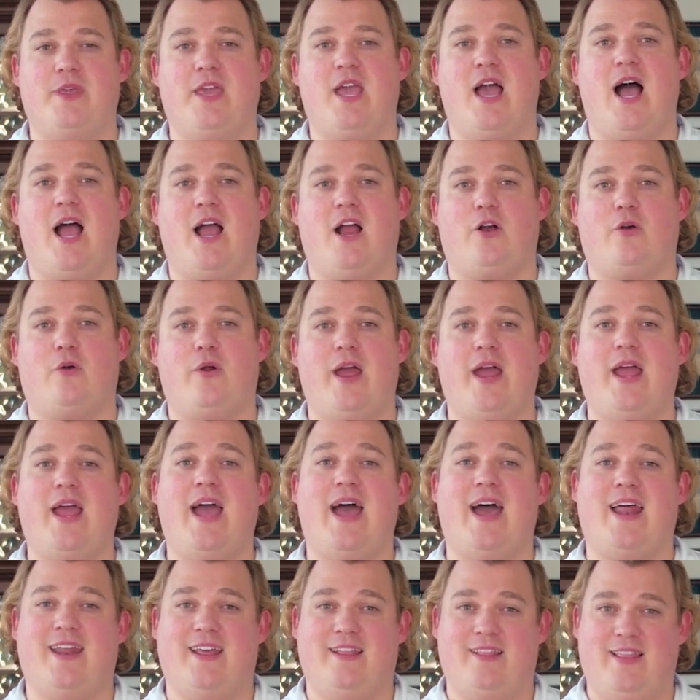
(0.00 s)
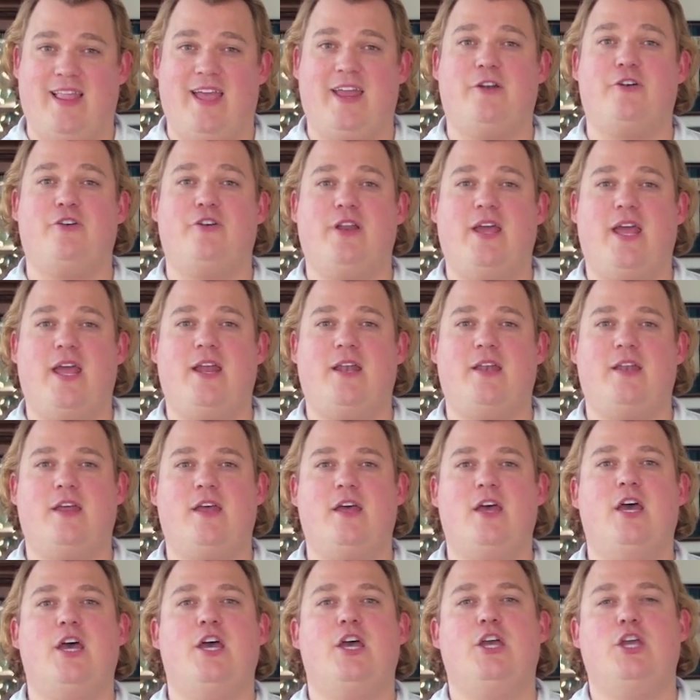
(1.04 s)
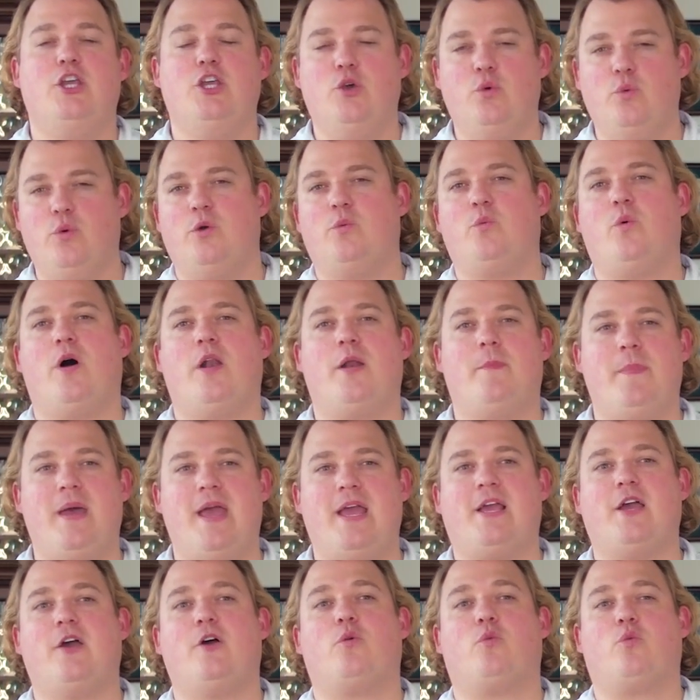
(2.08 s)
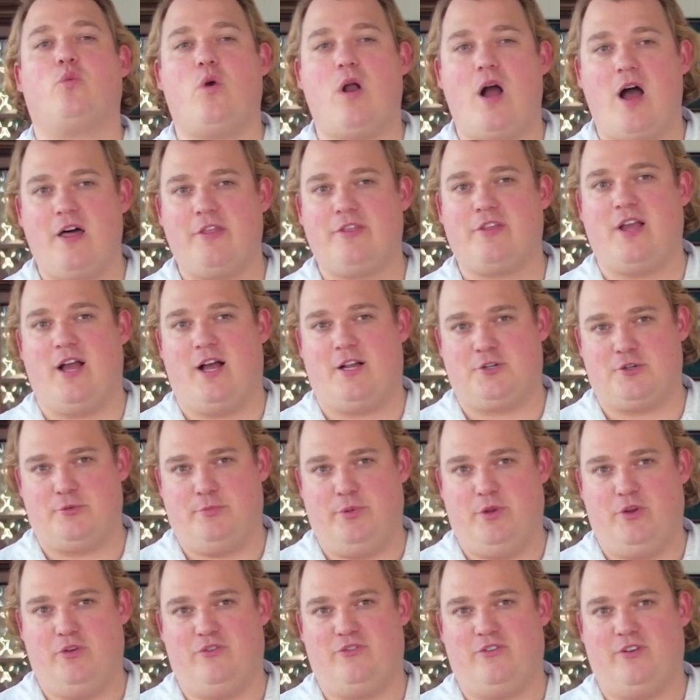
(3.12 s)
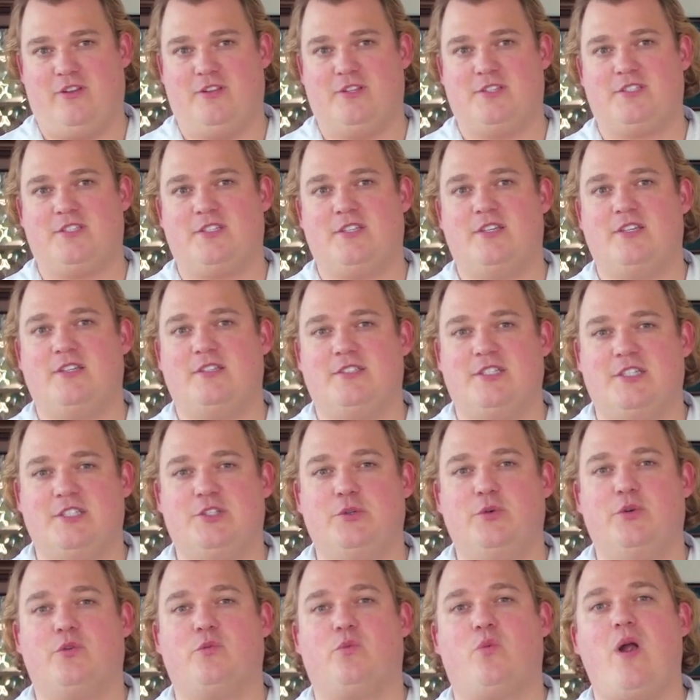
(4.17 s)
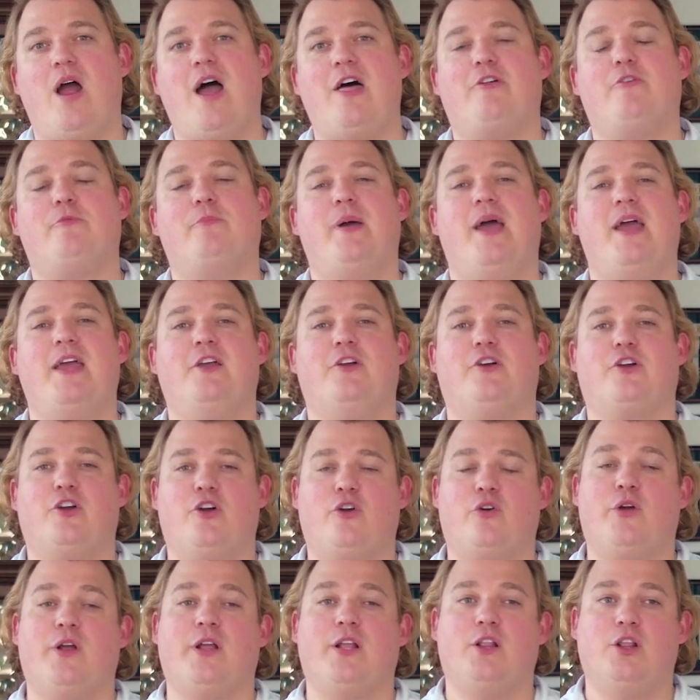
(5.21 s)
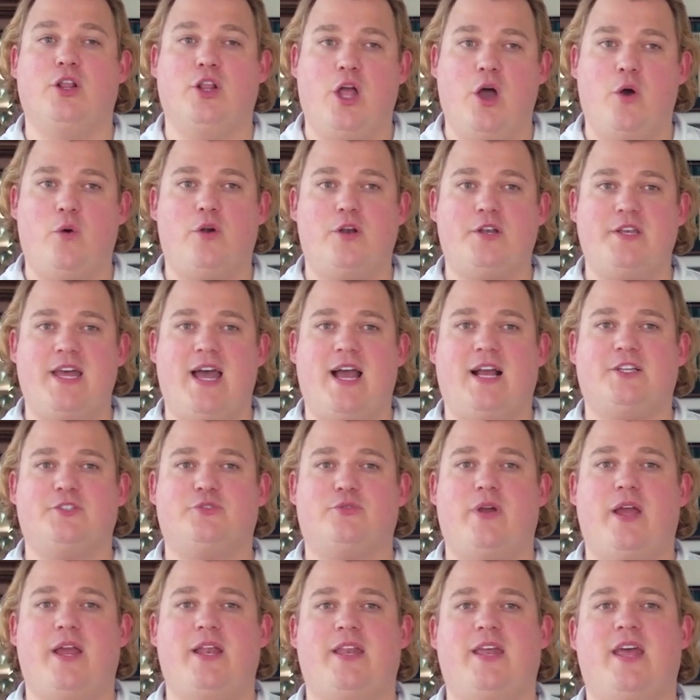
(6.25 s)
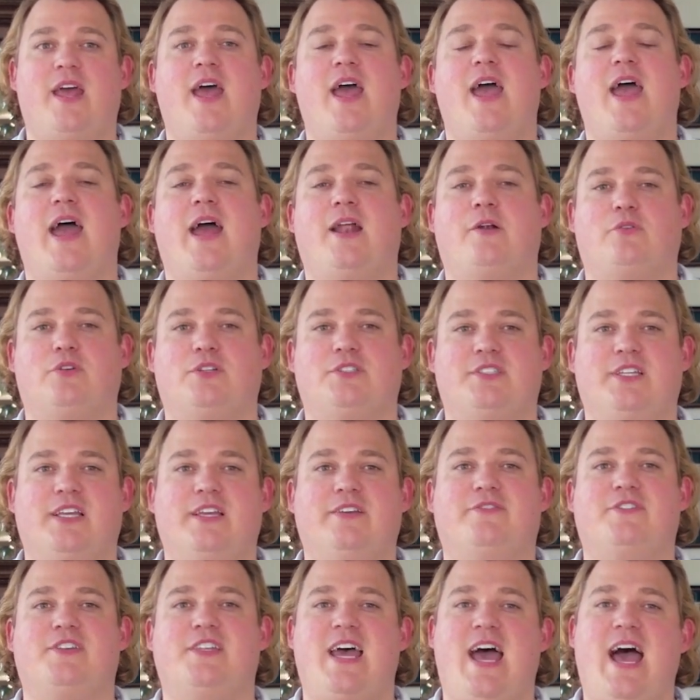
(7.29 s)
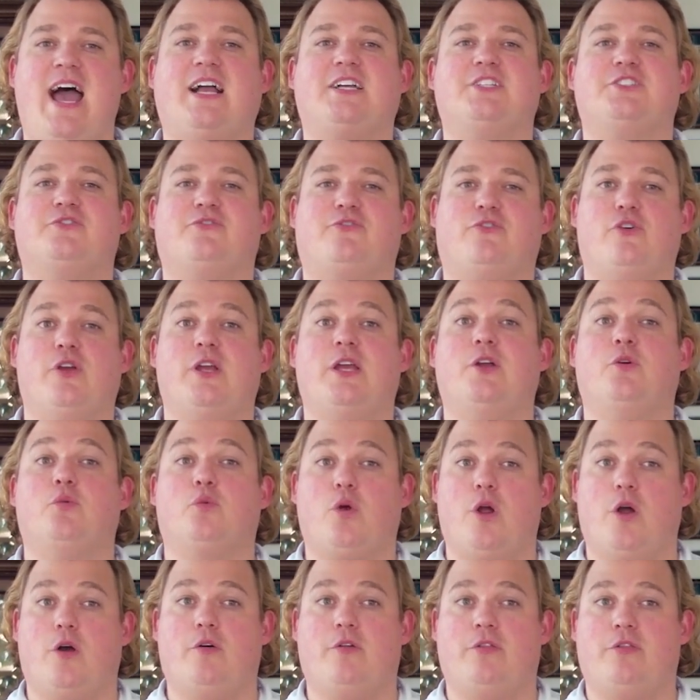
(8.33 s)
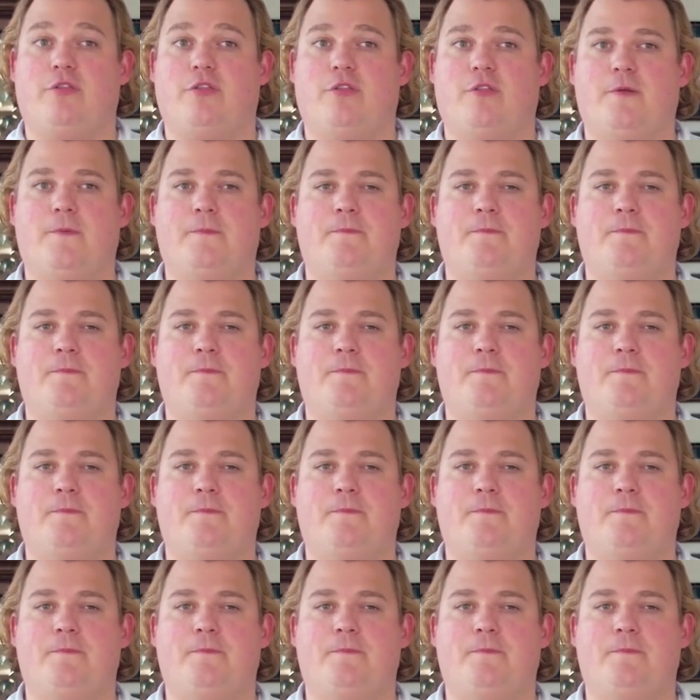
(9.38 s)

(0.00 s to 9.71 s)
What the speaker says: the IRA at a later date, you would want to make Roth contributions since you would rather pay your current lower tax rate and receive tax-free growth.